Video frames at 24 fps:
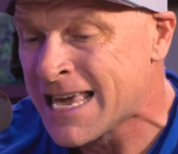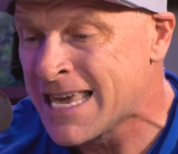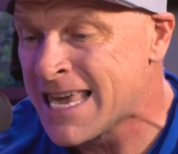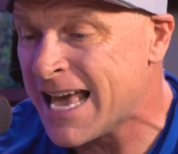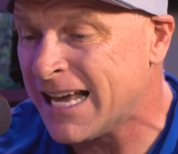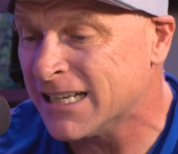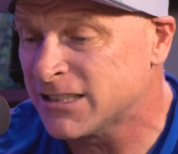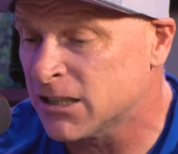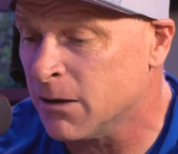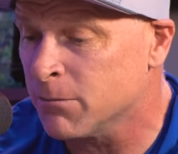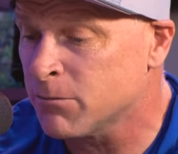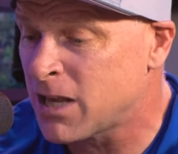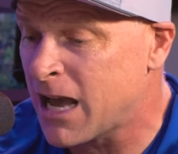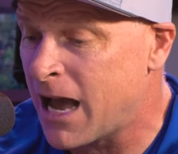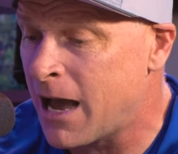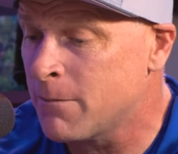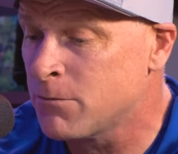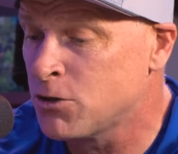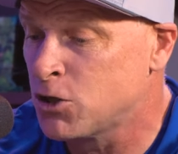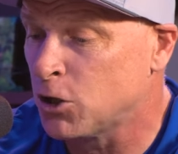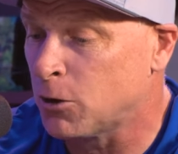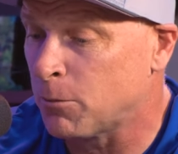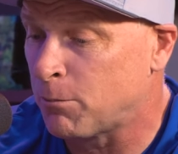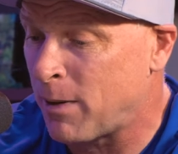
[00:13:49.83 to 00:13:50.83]
Yeah,
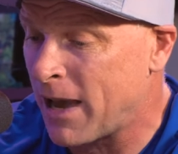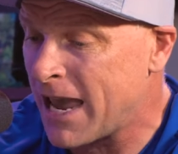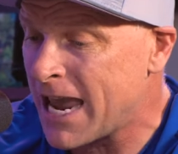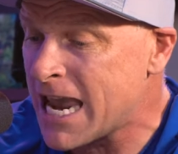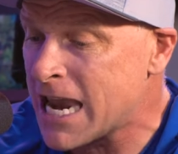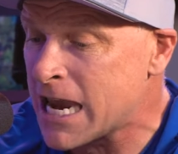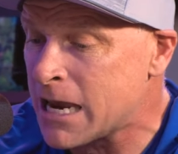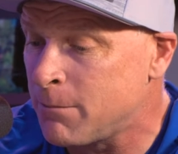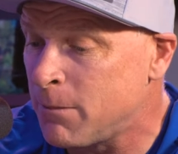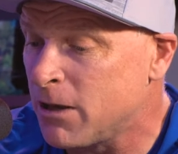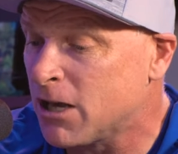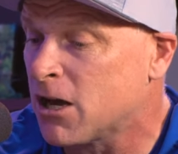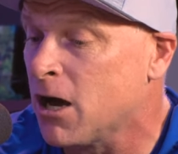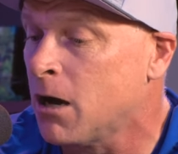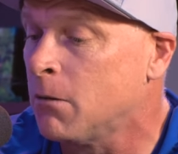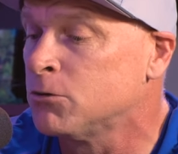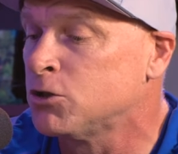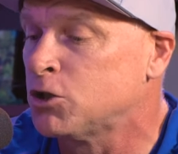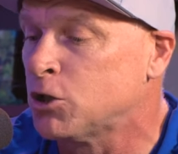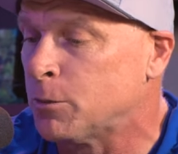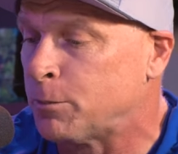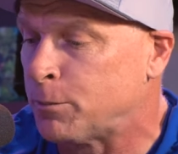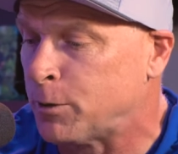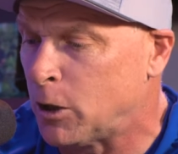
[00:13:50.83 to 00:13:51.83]
sometimes your pain
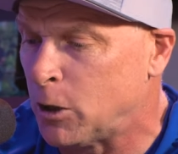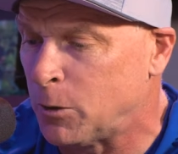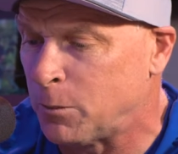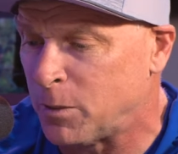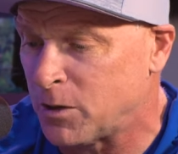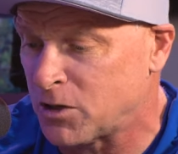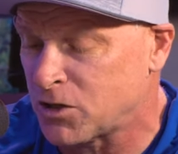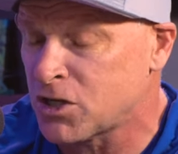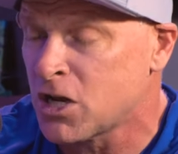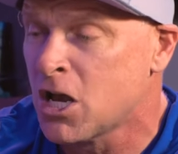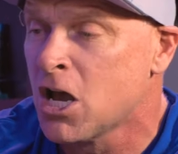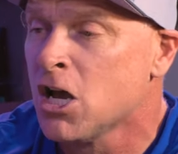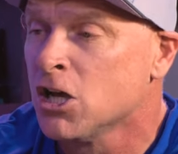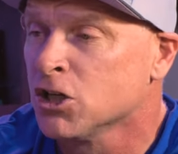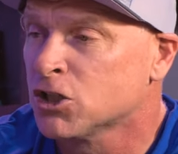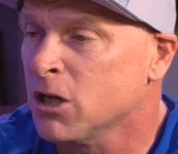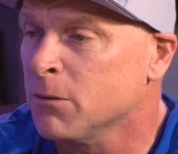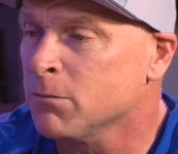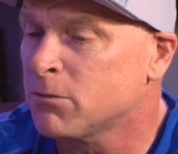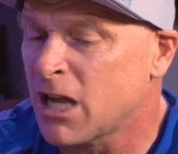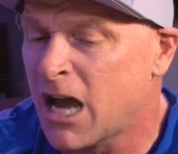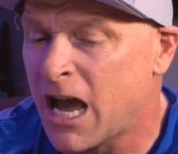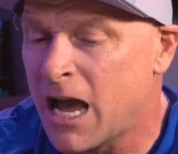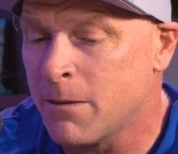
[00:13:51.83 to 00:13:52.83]
becomes your purpose.
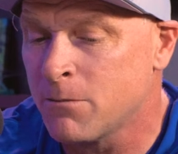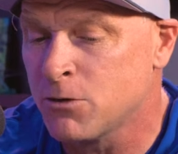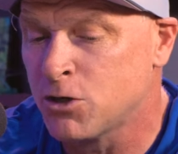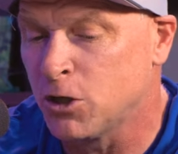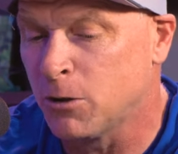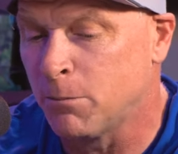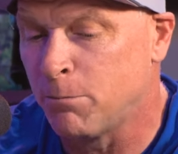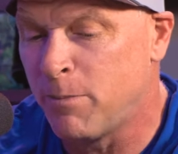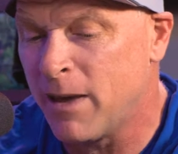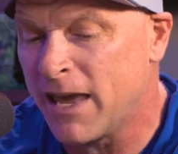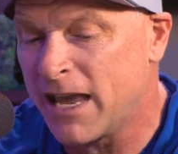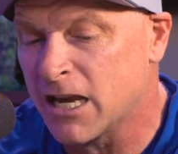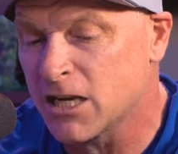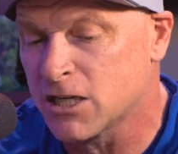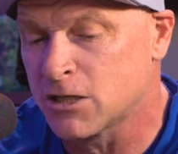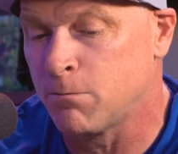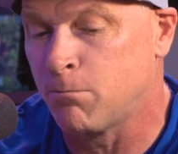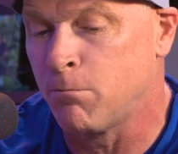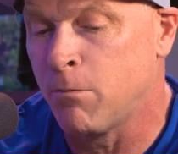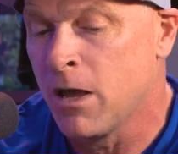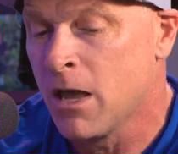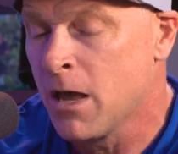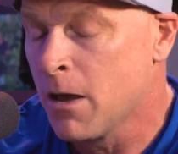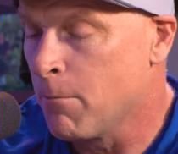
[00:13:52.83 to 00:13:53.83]
Sometimes your
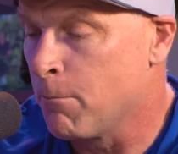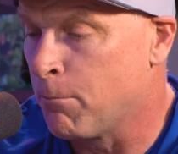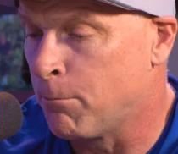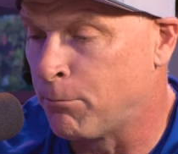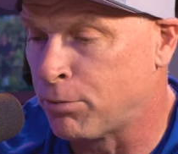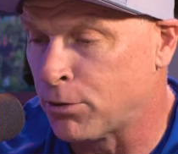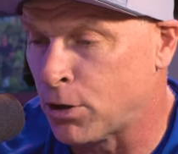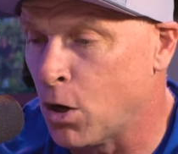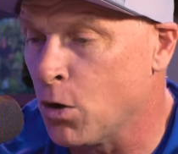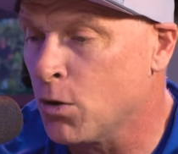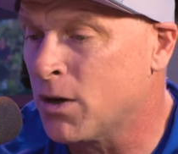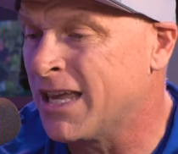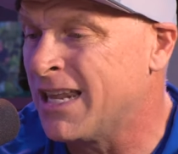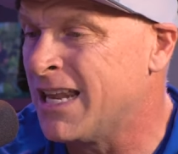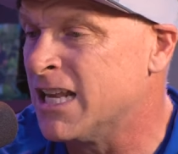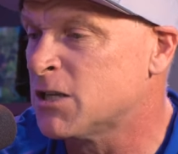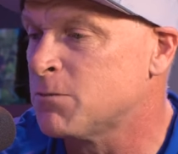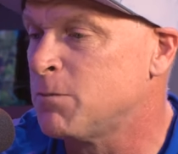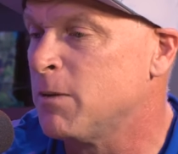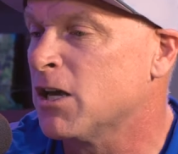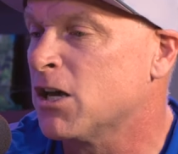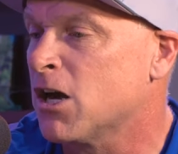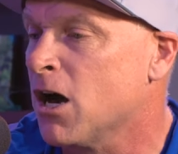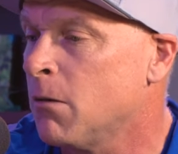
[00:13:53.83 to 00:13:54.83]
biggest
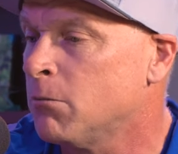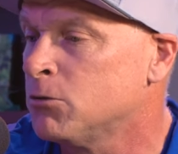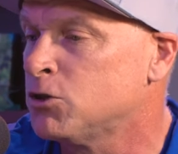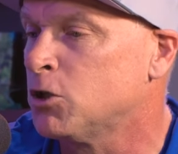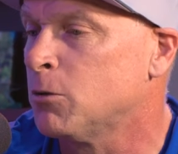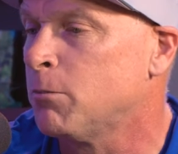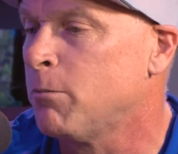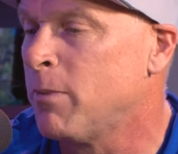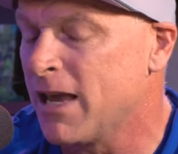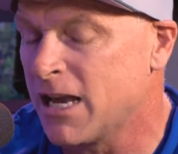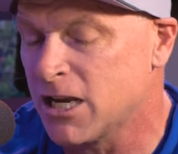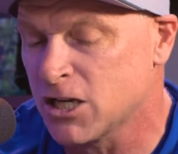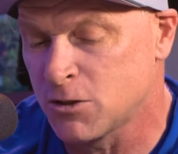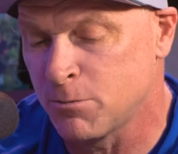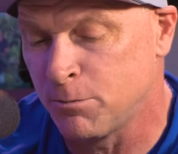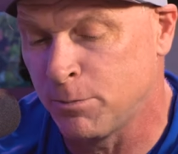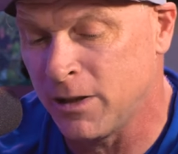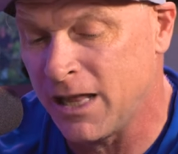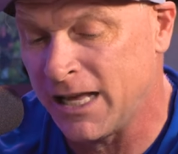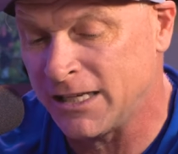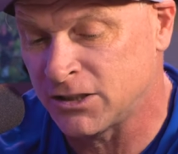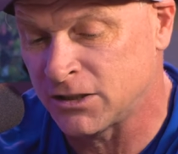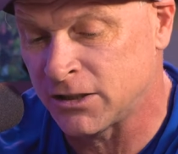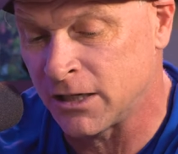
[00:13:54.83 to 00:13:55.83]
brokenness becomes your biggest
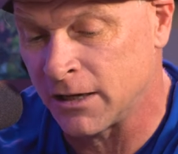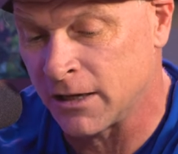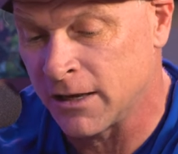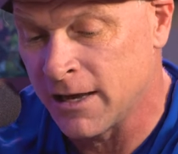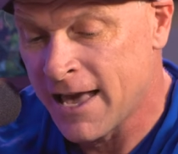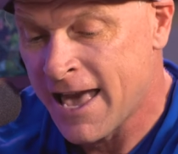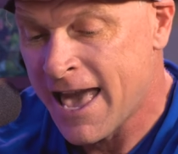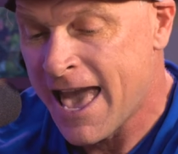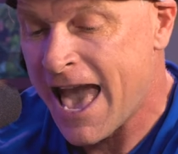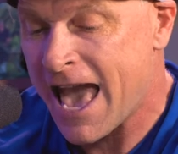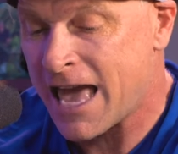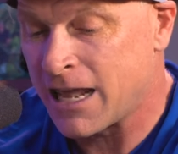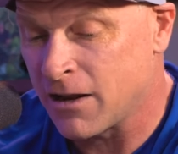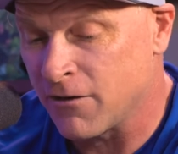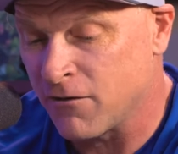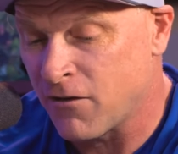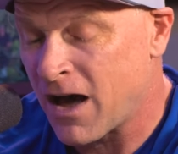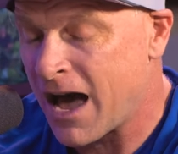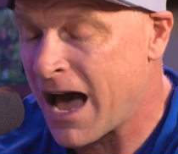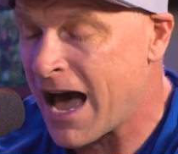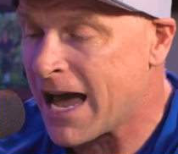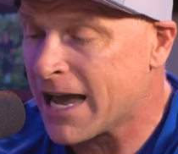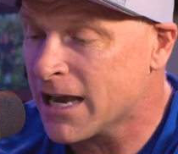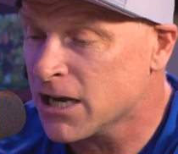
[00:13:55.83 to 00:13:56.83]
blessing. And
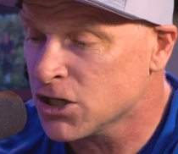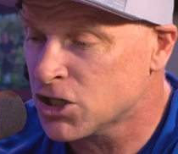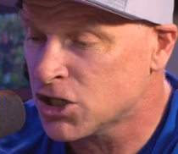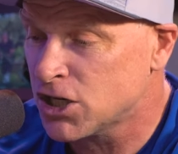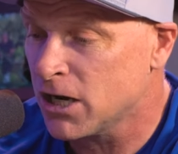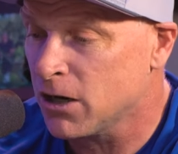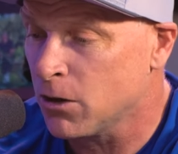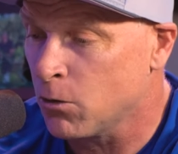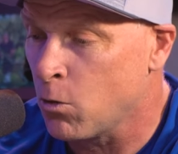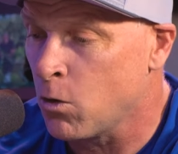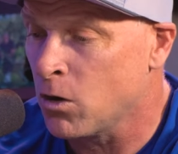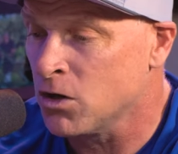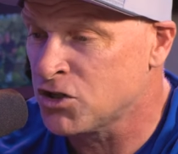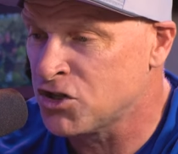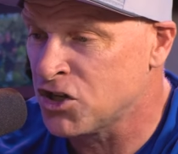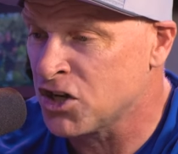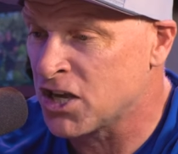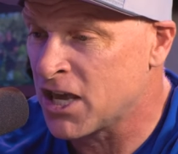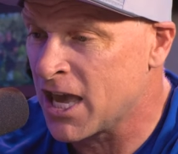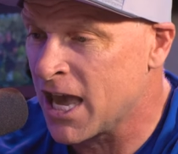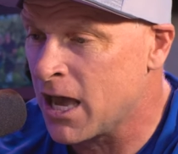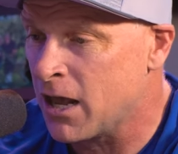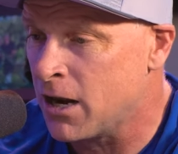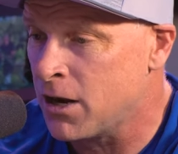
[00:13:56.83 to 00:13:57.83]
if I share once
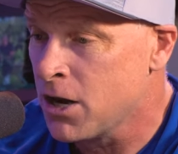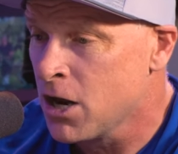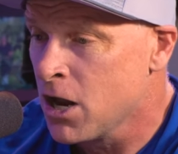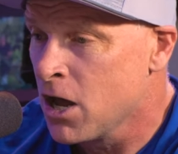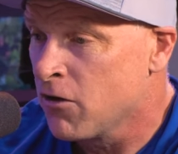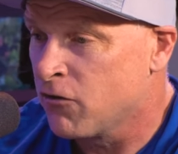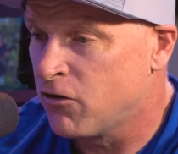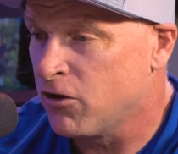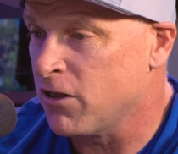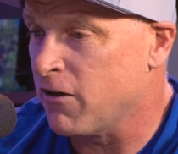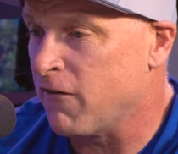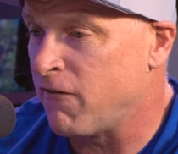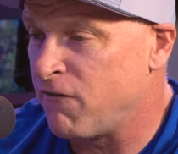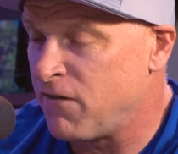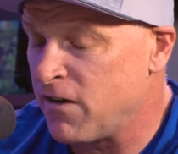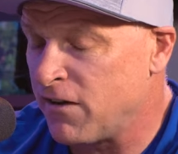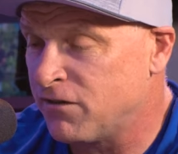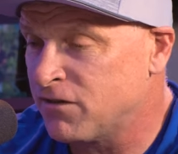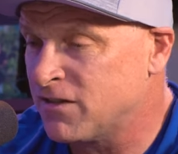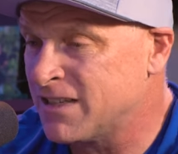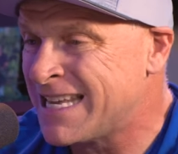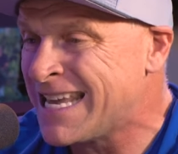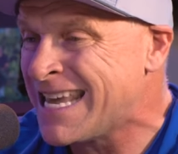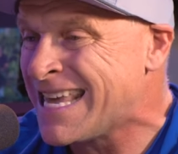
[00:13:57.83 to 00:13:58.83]
again for the
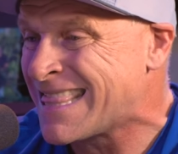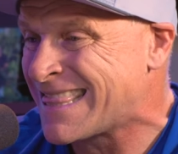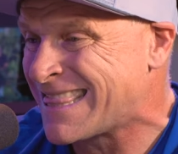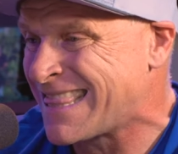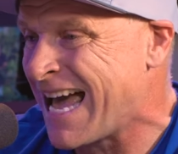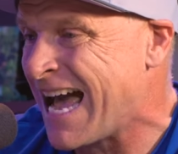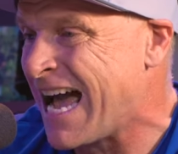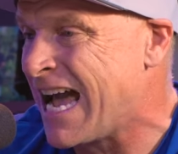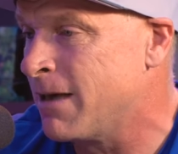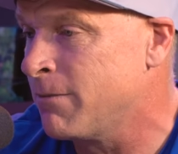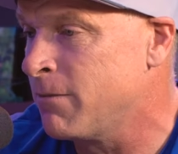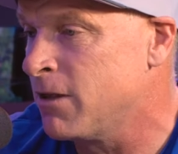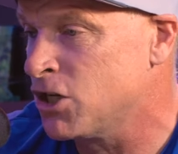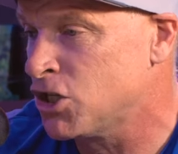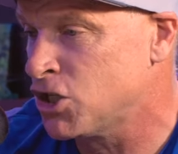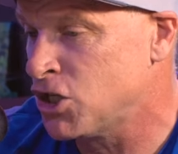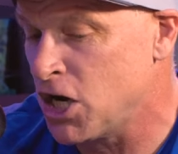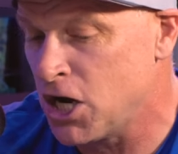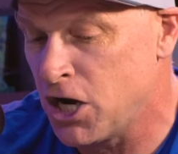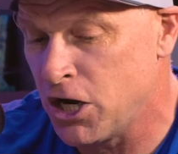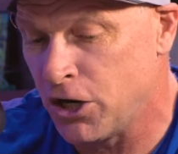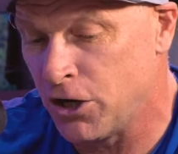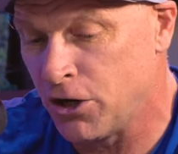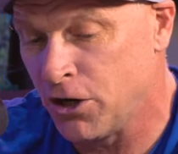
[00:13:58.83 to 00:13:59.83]
15th time
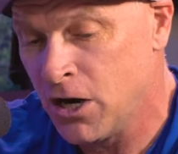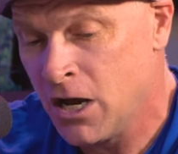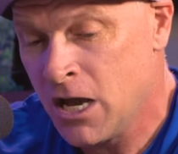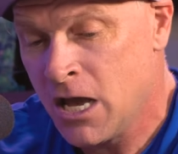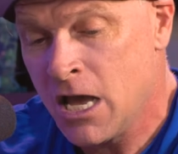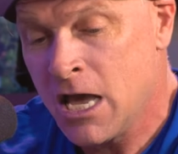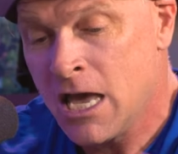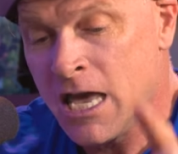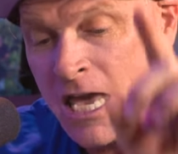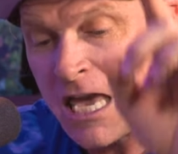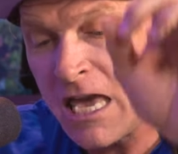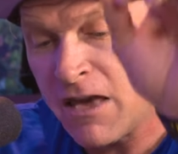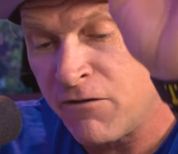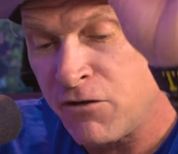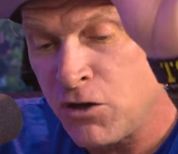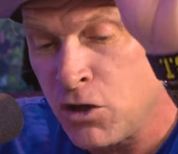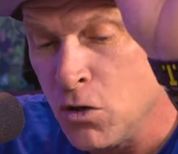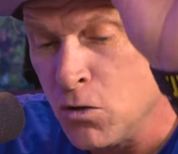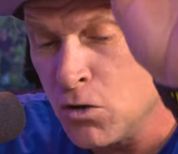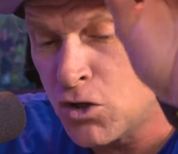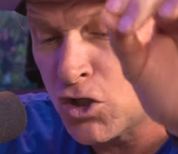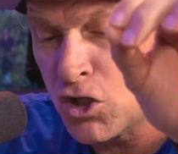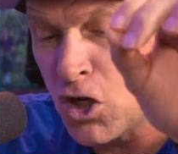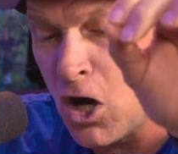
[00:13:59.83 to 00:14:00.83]
this year, if
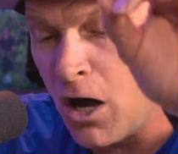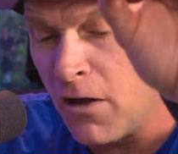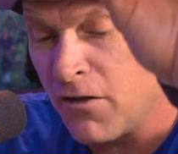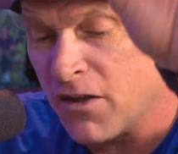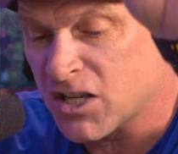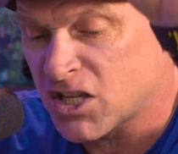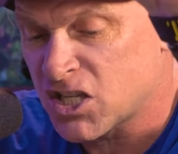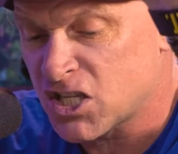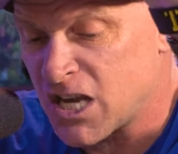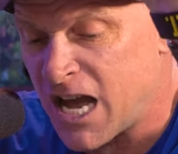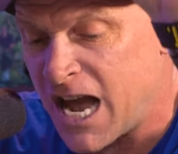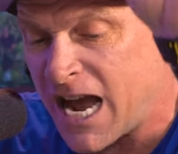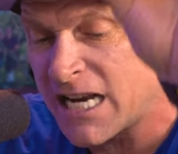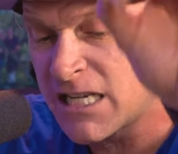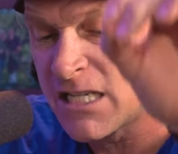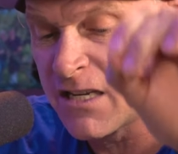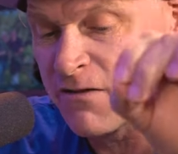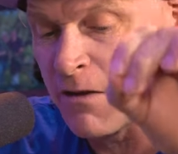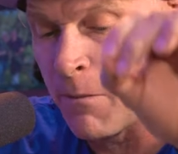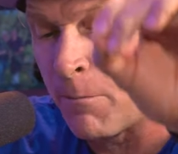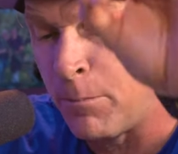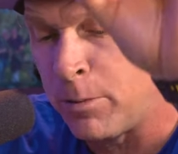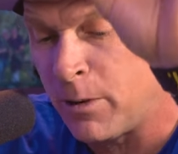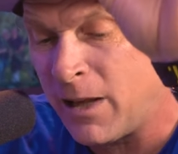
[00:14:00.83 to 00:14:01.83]
you saw the
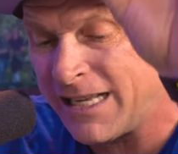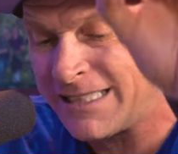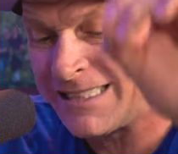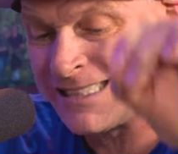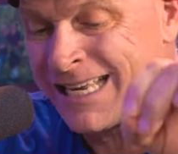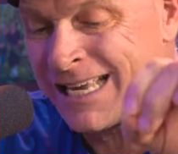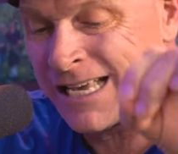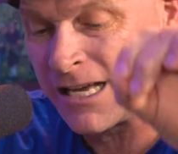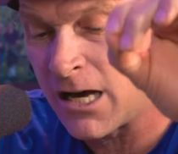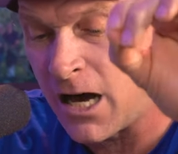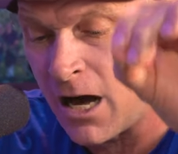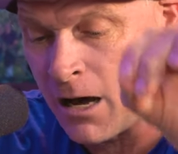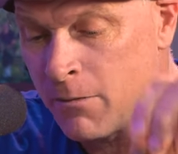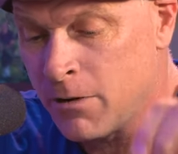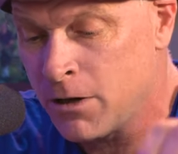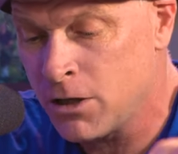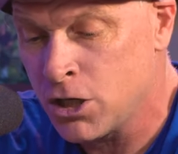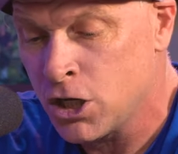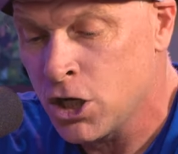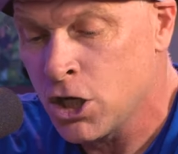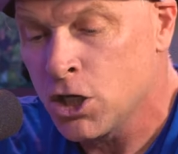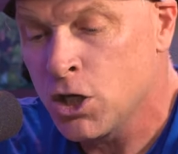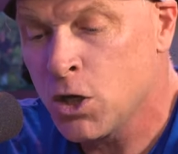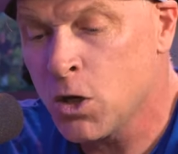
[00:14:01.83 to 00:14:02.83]
size of the blessing
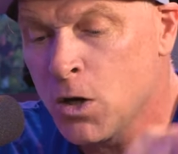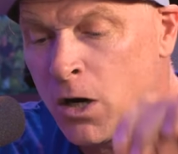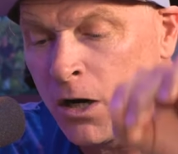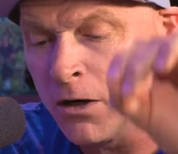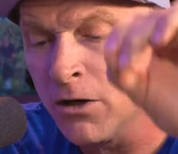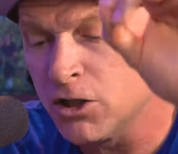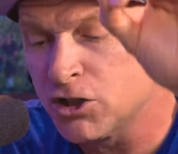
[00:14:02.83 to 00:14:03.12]
coming, you'd